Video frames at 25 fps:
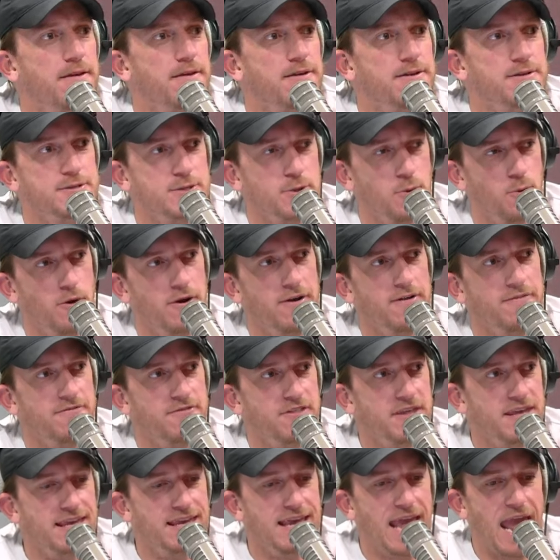to one of
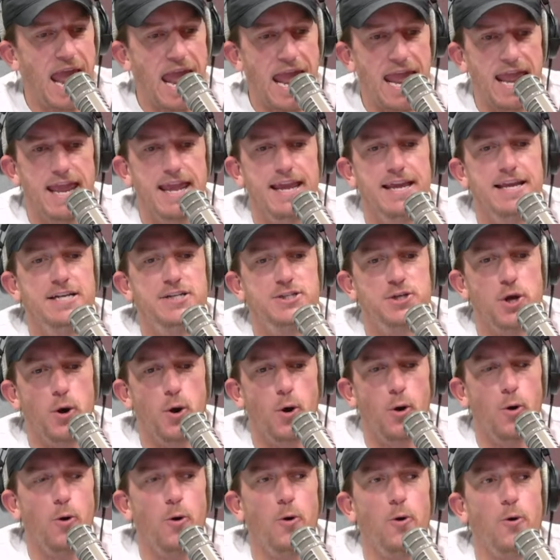the
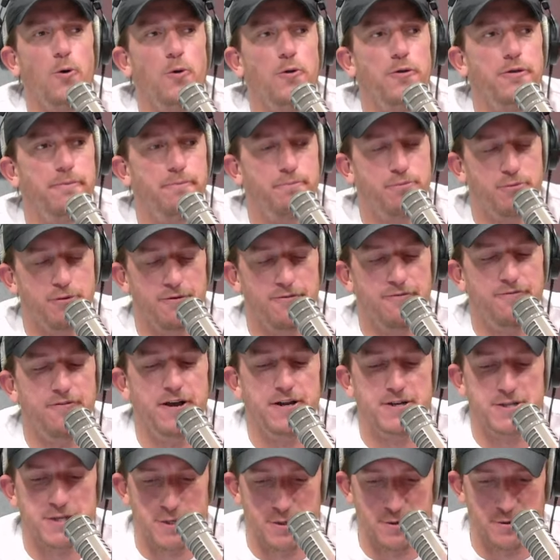age-old
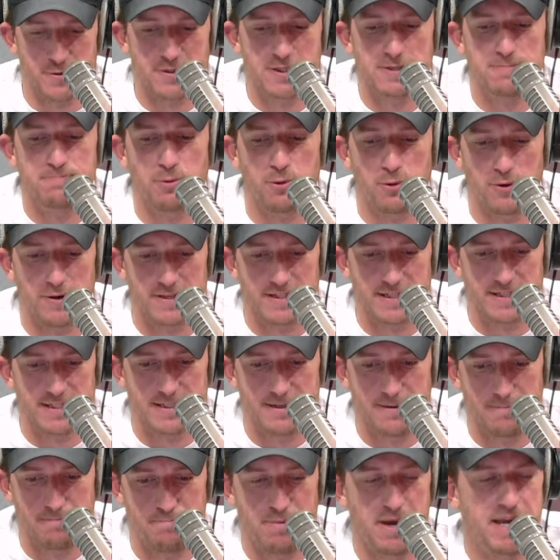professional sports
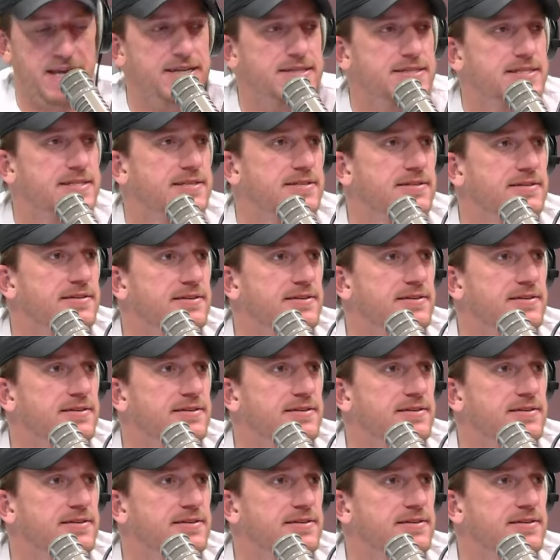debates.